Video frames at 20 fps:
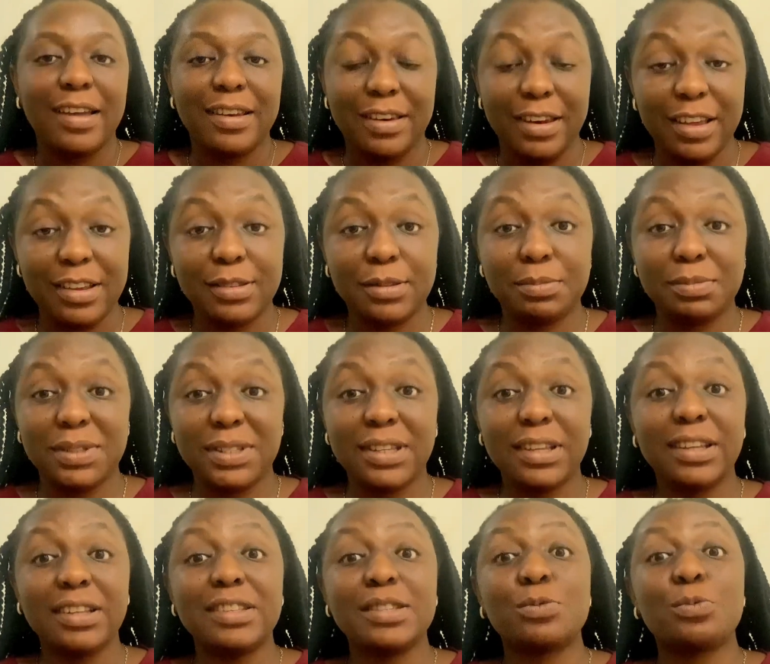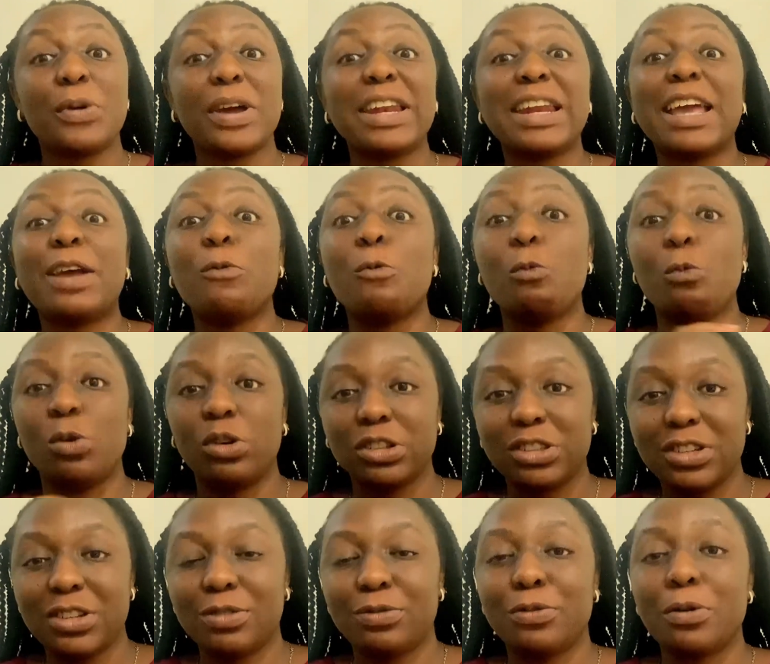There are some scenes when I
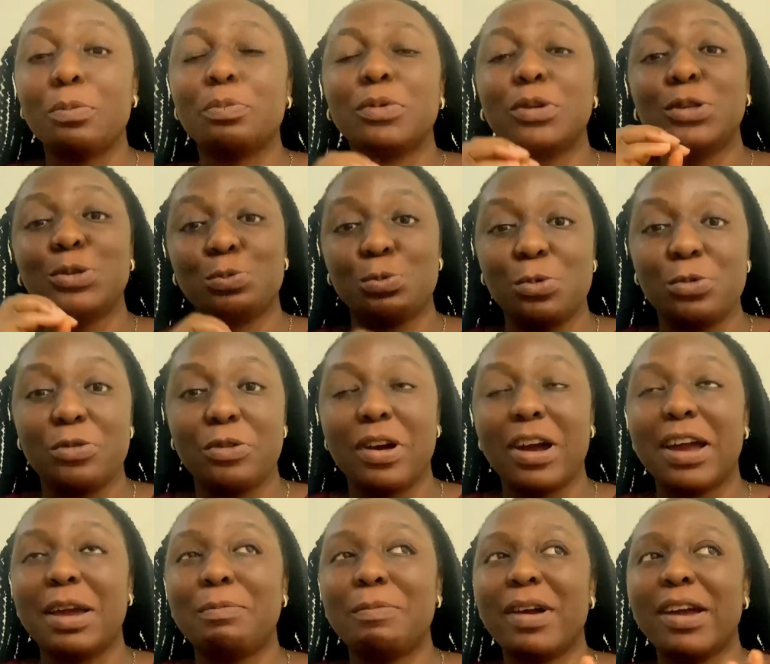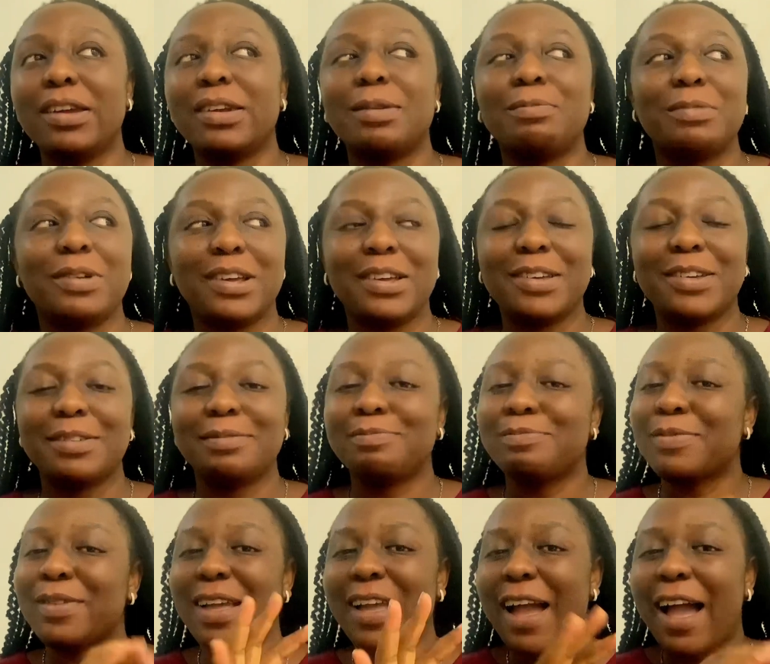watch from this Wura, in my head I'm like,
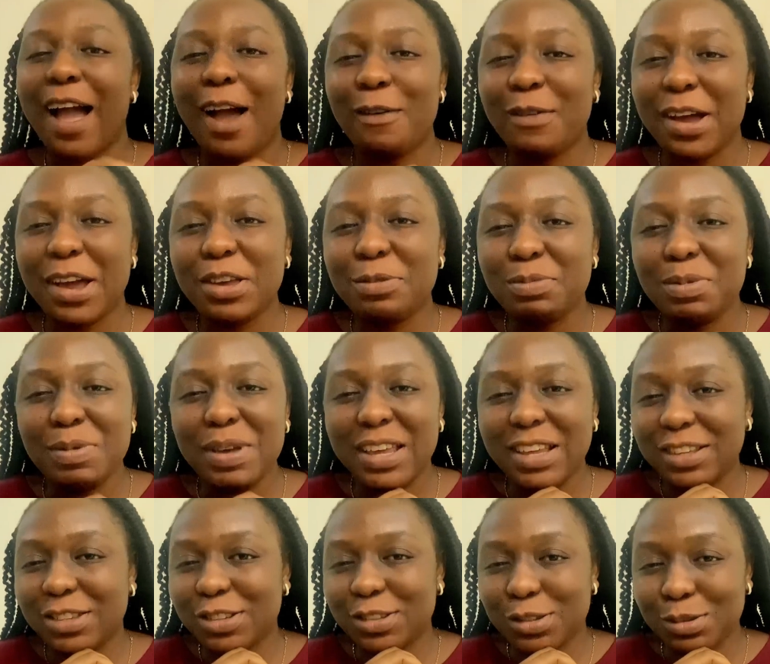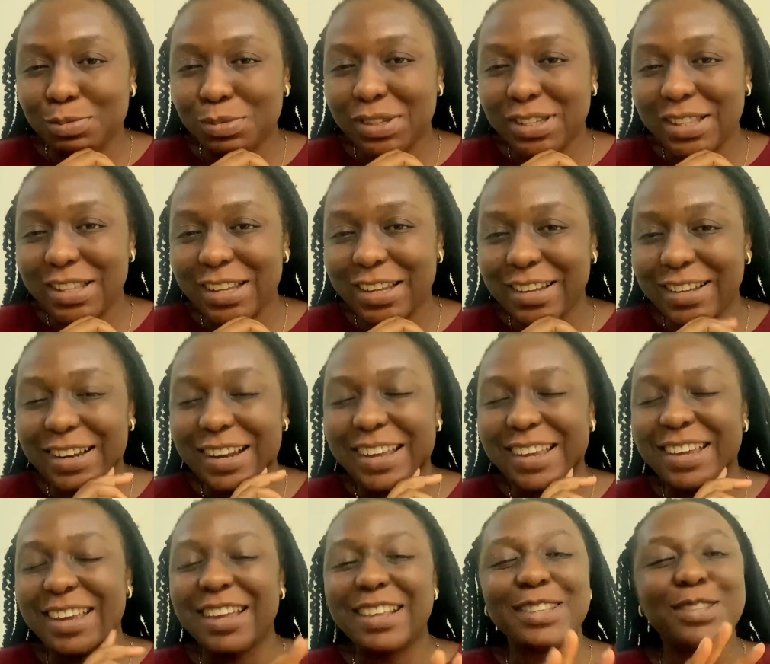how can you be making such a mistake?
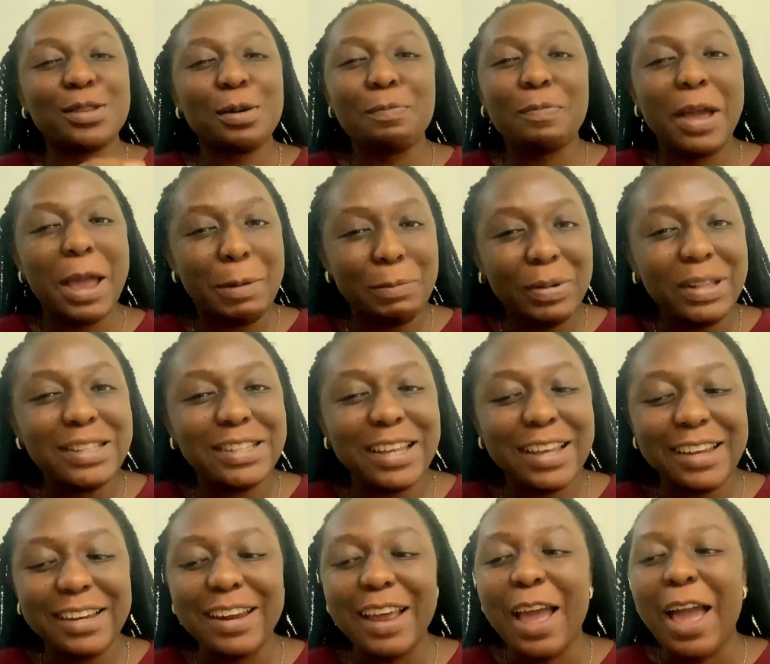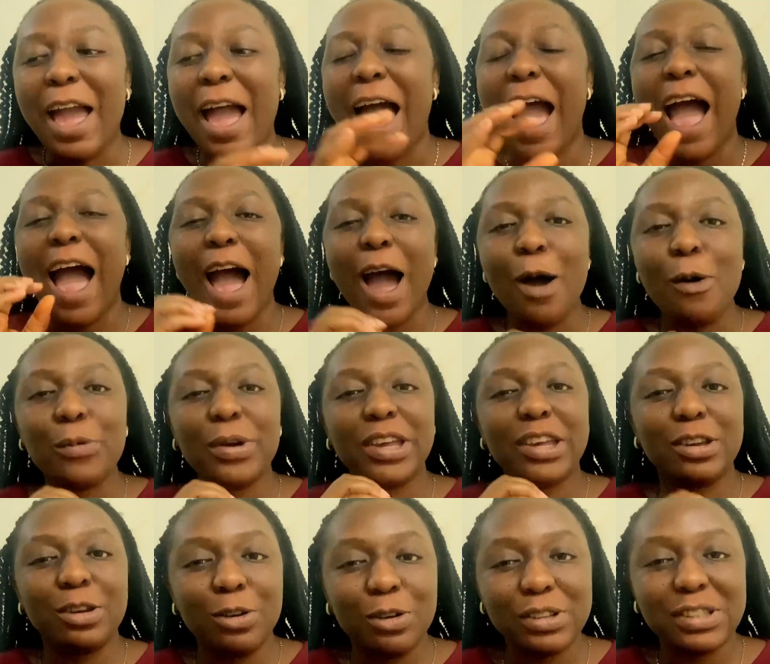Like, it's not permitted. How
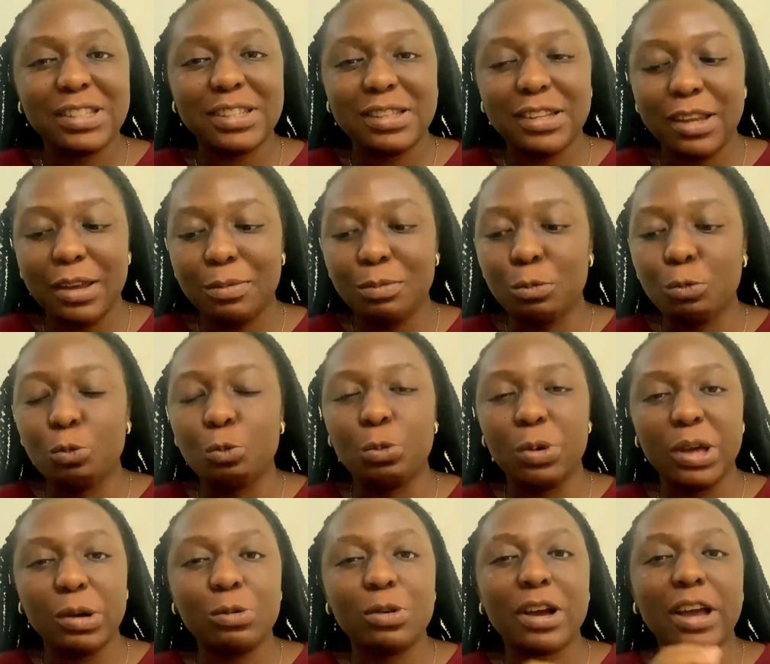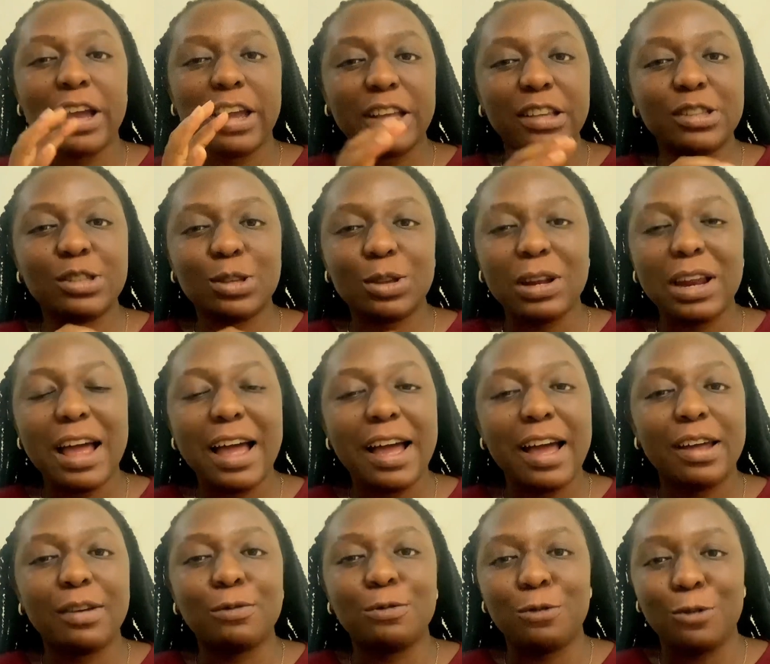in God's name will Kayinsola
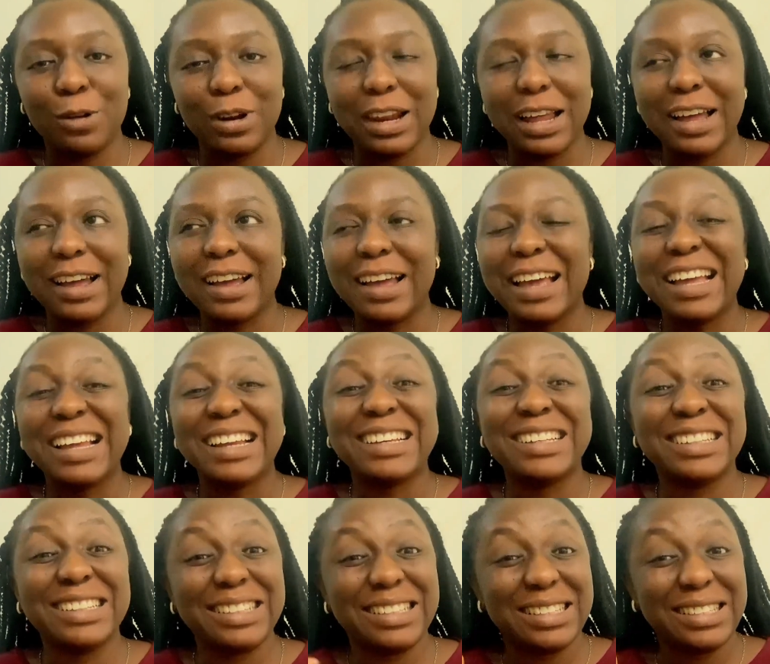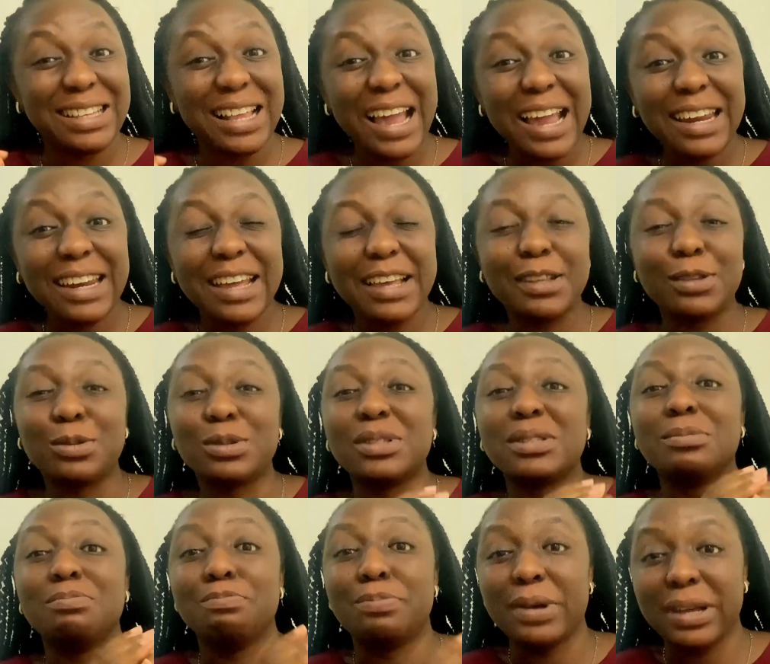and Fola decide that it was
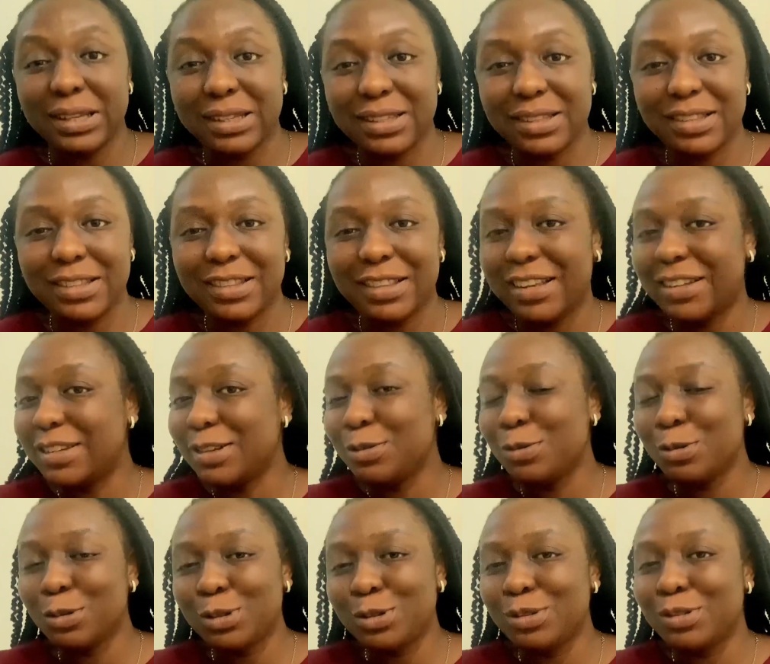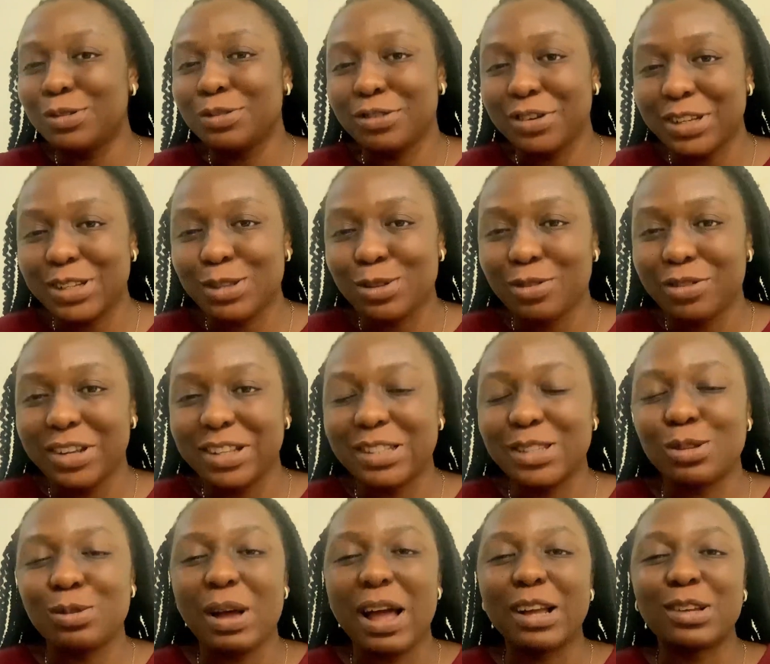best that they go to the restaurant
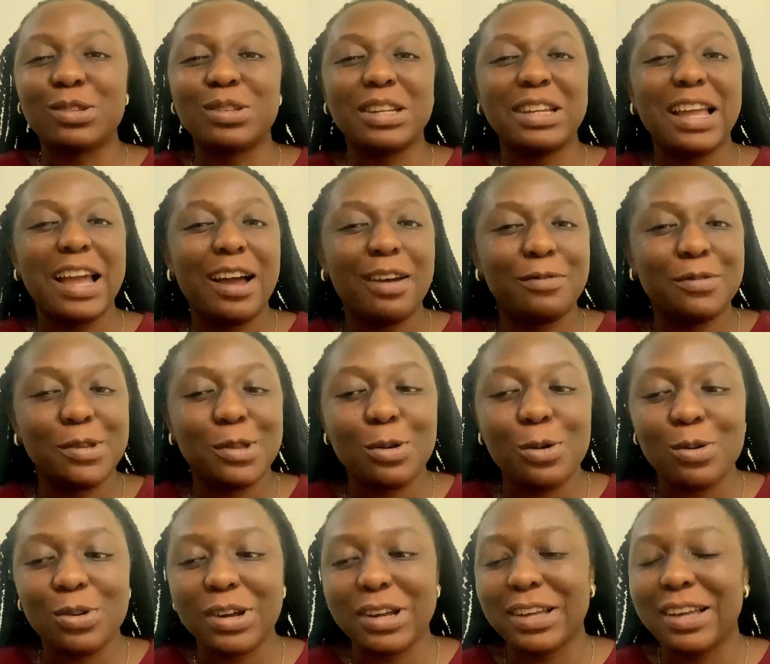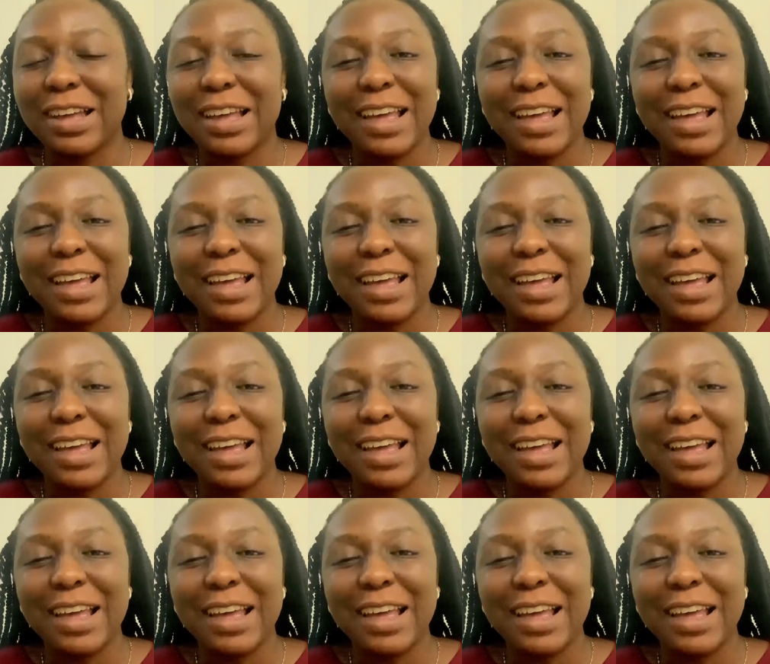to actually have a talk?